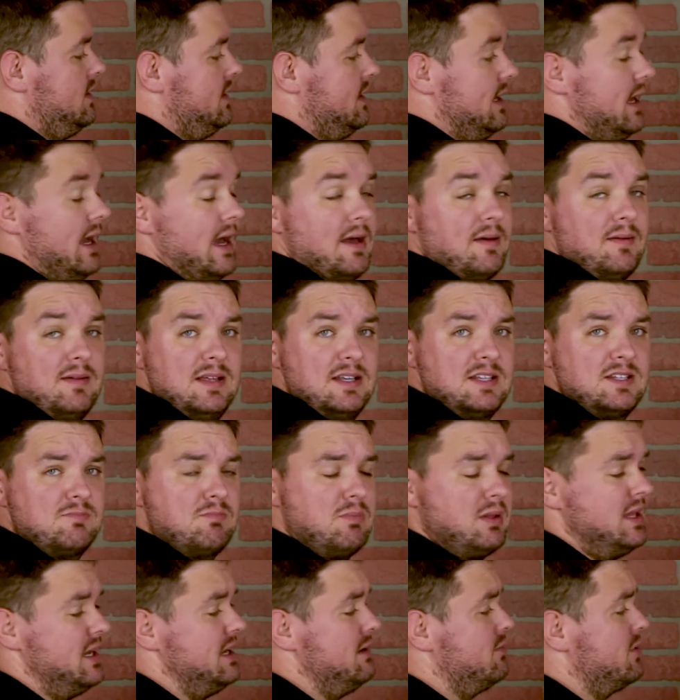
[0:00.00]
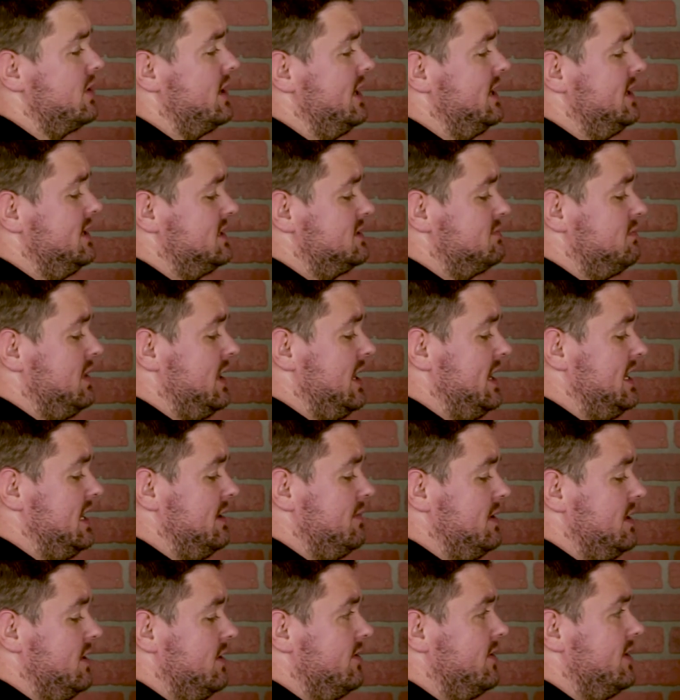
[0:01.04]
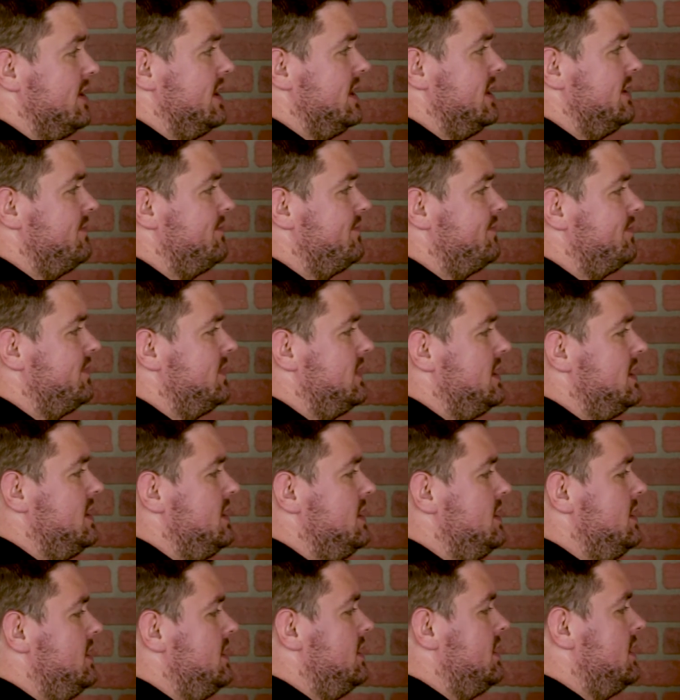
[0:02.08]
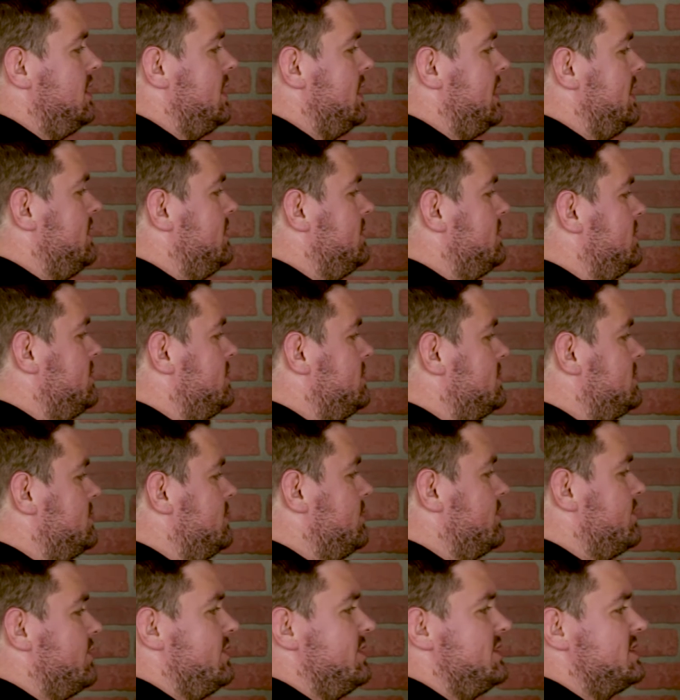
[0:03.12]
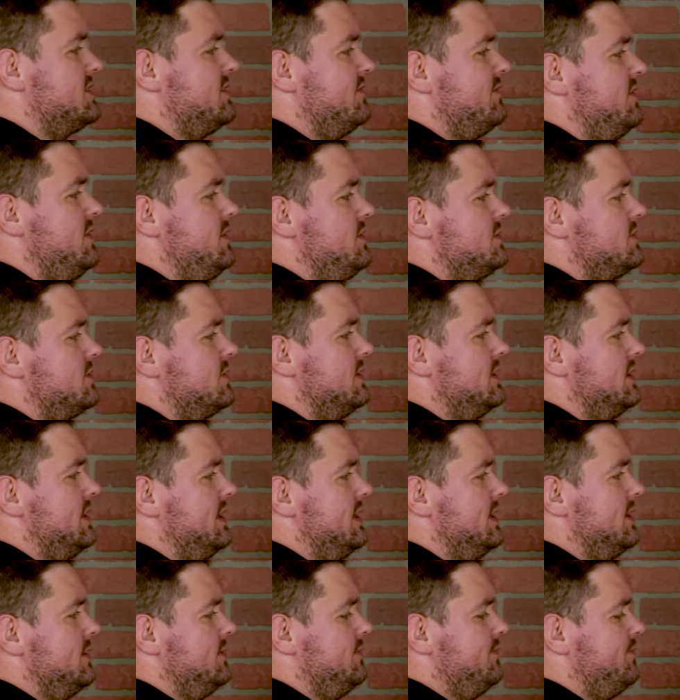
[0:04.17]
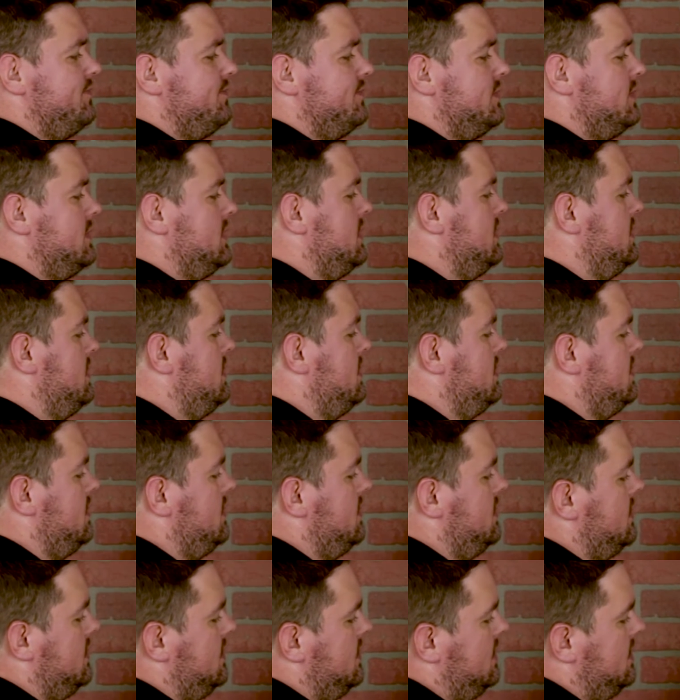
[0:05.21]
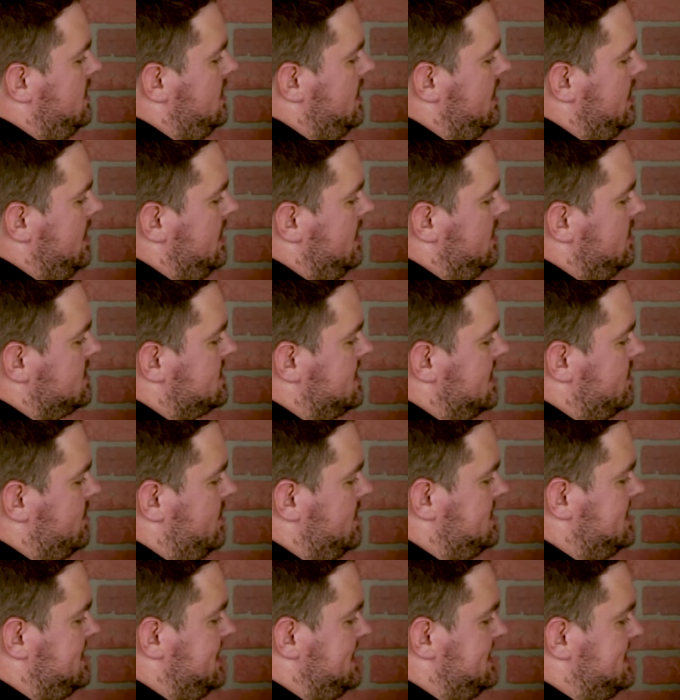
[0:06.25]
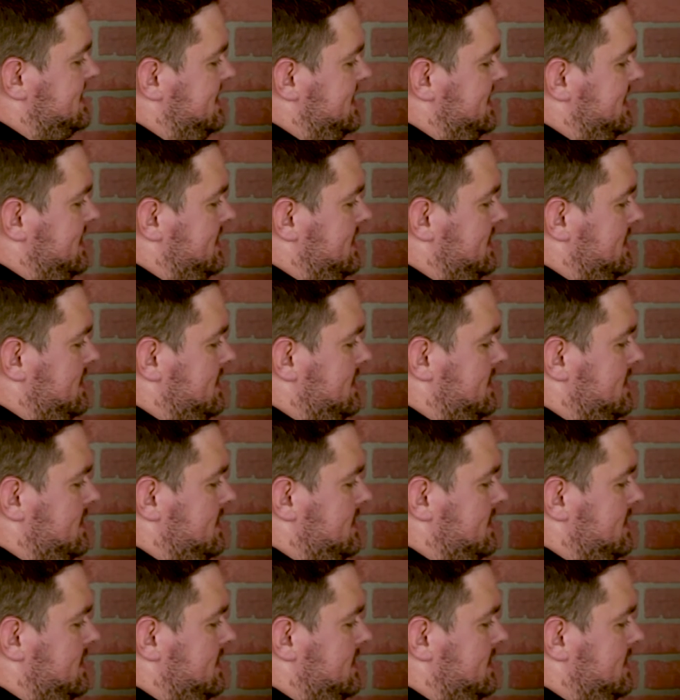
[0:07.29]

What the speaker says: Yeah, it's plenty bright. It's blinding me already. All right, so we'll throw this diffuser in there. And it looks like once that's in,